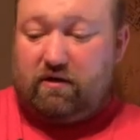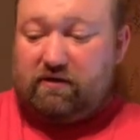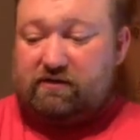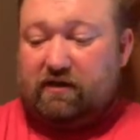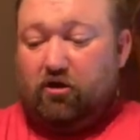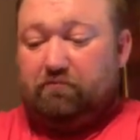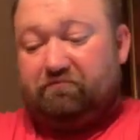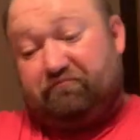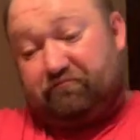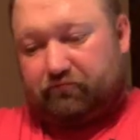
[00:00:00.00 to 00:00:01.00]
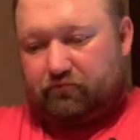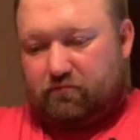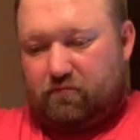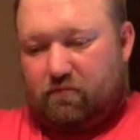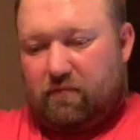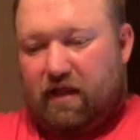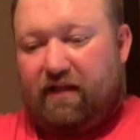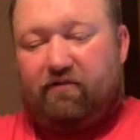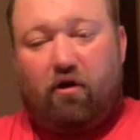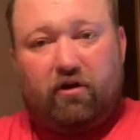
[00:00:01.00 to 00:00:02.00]
So
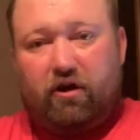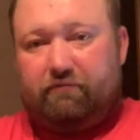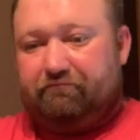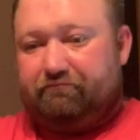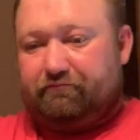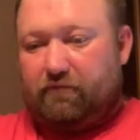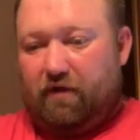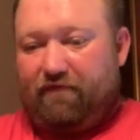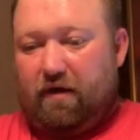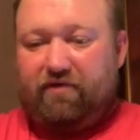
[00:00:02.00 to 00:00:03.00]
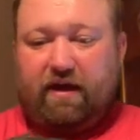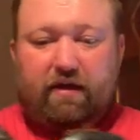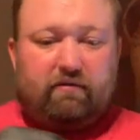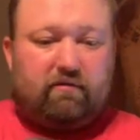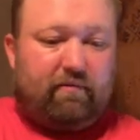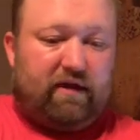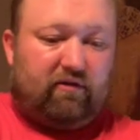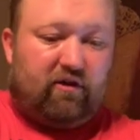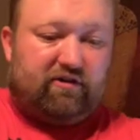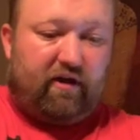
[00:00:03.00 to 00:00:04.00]
that's all good. I'm fine with that. I mean, as
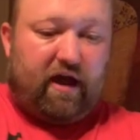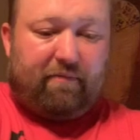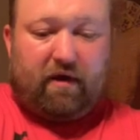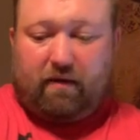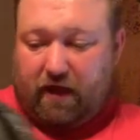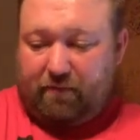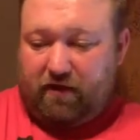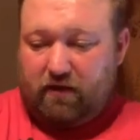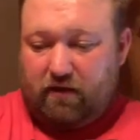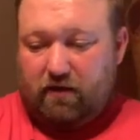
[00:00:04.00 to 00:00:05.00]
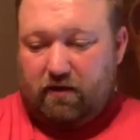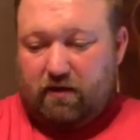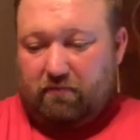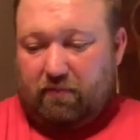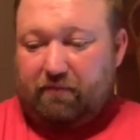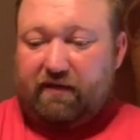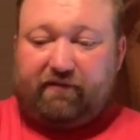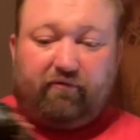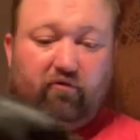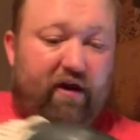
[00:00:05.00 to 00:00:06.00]
long as they're happy, I'm happy. But I'm getting
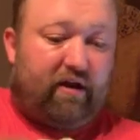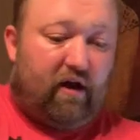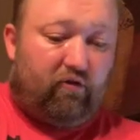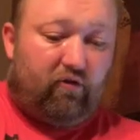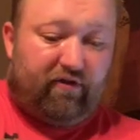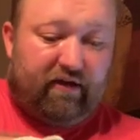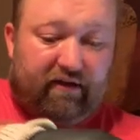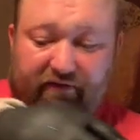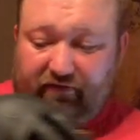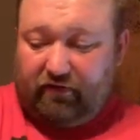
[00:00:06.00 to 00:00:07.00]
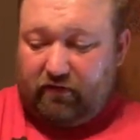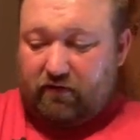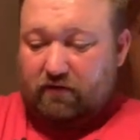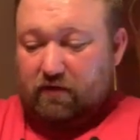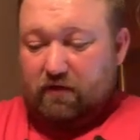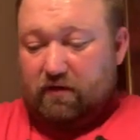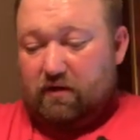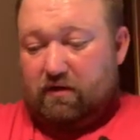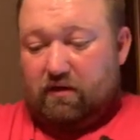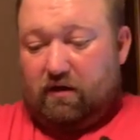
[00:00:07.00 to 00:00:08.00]
some great color on this.
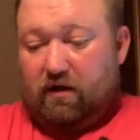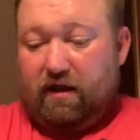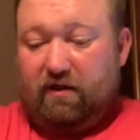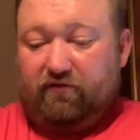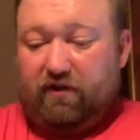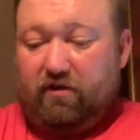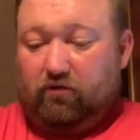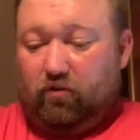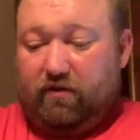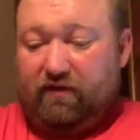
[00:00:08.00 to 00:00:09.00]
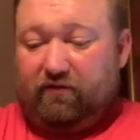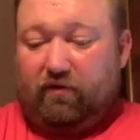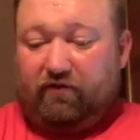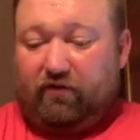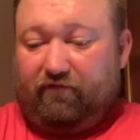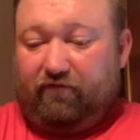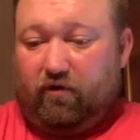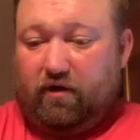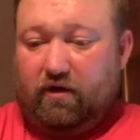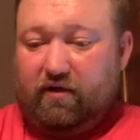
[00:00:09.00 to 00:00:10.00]
All right, here's an inner loin. This is what I was
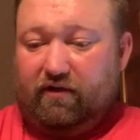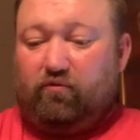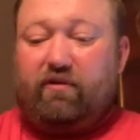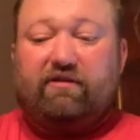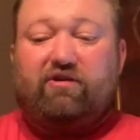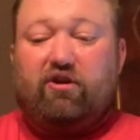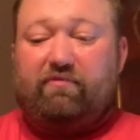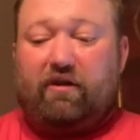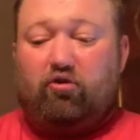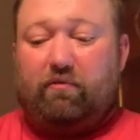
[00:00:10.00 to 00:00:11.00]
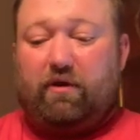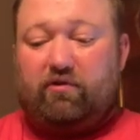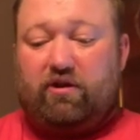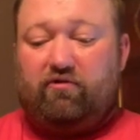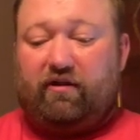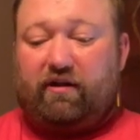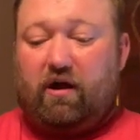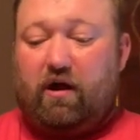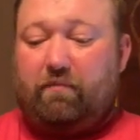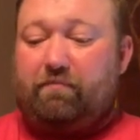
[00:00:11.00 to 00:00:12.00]
for. This is one of the tubes I normally would use in a
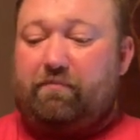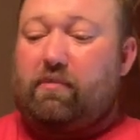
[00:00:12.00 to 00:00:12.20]
comp.